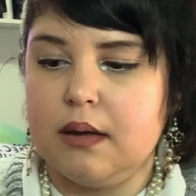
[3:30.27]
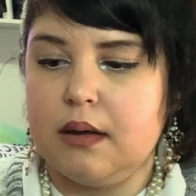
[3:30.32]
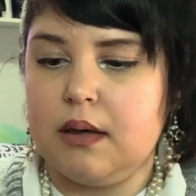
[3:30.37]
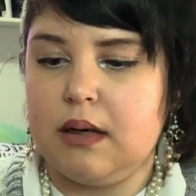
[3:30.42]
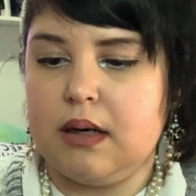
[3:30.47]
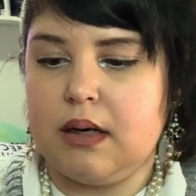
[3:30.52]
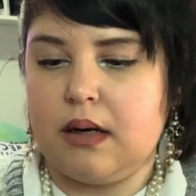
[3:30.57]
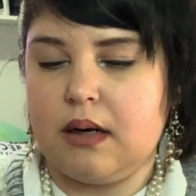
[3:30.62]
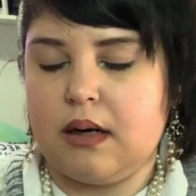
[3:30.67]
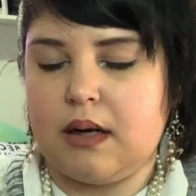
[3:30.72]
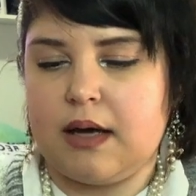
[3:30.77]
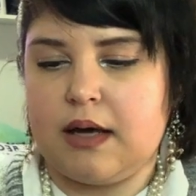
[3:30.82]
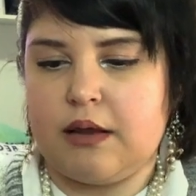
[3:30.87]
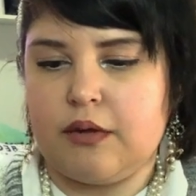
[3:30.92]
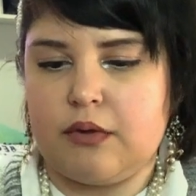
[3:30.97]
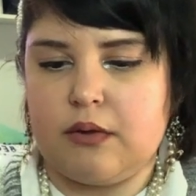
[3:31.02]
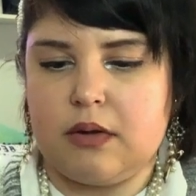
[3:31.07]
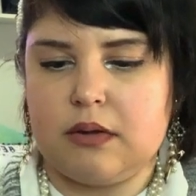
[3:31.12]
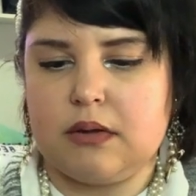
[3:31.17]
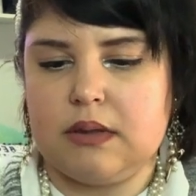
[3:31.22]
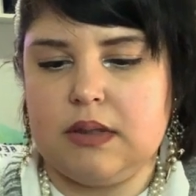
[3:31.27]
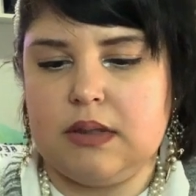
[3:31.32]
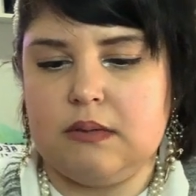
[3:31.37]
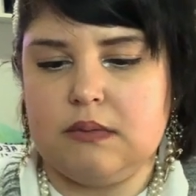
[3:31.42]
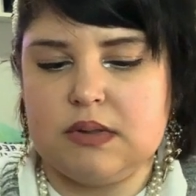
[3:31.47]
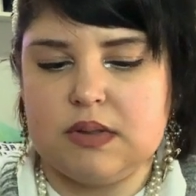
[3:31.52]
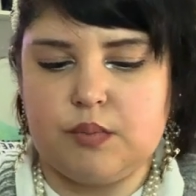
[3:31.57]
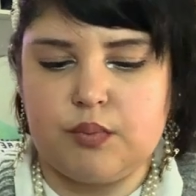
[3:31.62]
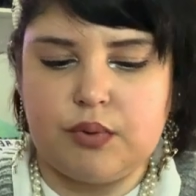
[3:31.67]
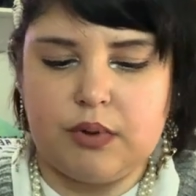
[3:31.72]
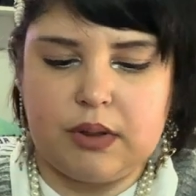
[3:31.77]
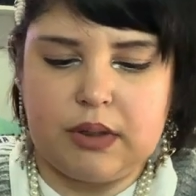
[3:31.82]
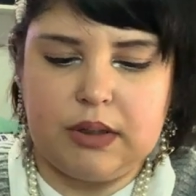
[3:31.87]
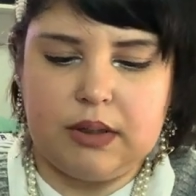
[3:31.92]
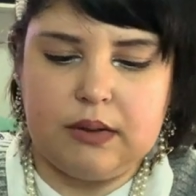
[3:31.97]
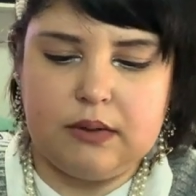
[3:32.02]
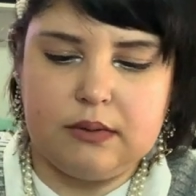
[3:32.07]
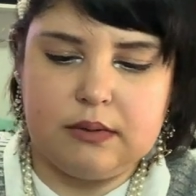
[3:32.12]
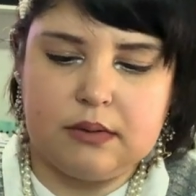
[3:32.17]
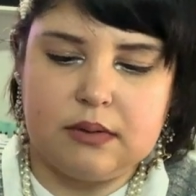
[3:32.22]
And I thought that it was a
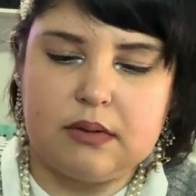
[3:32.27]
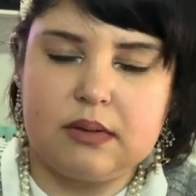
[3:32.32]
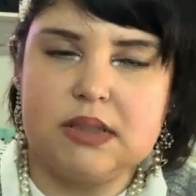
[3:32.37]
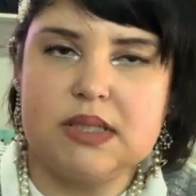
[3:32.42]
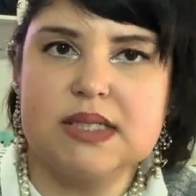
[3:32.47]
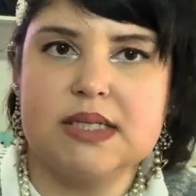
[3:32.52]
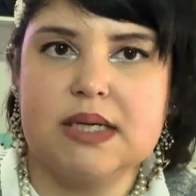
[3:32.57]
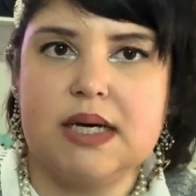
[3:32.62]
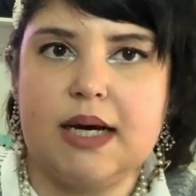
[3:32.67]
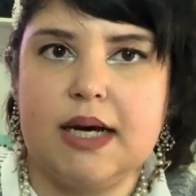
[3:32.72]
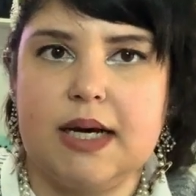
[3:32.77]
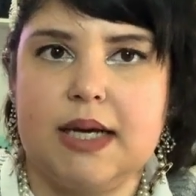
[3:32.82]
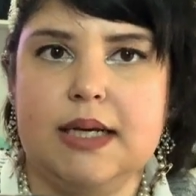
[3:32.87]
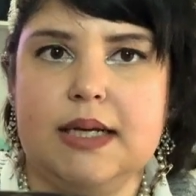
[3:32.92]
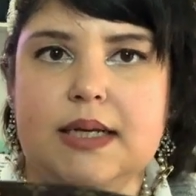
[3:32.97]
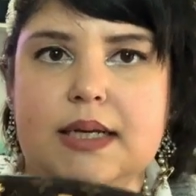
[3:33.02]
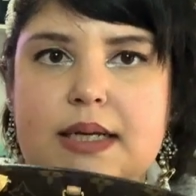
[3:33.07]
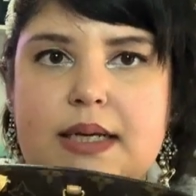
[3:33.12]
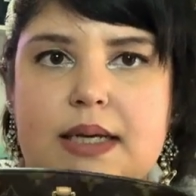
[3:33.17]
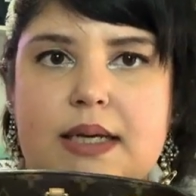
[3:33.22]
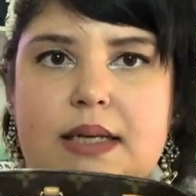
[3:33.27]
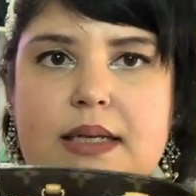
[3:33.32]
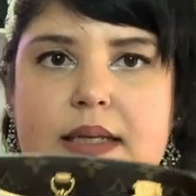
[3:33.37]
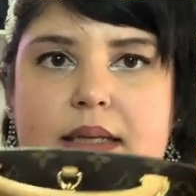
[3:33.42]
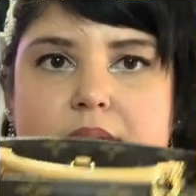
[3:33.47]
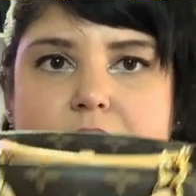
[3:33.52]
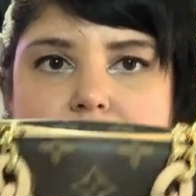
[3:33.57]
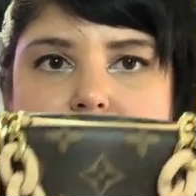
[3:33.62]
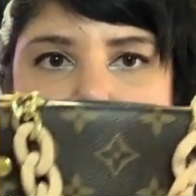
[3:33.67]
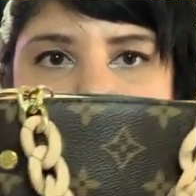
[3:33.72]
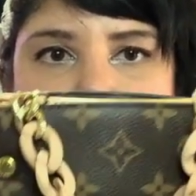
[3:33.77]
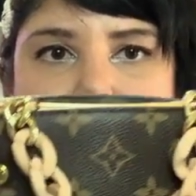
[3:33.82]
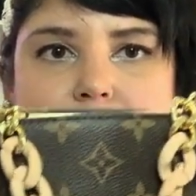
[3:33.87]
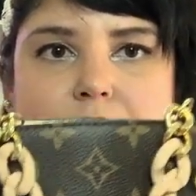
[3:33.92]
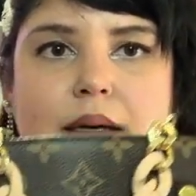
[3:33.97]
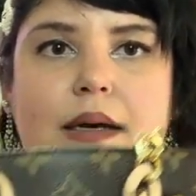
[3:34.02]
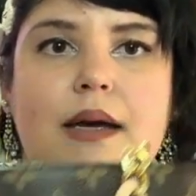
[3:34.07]
pretty design. And then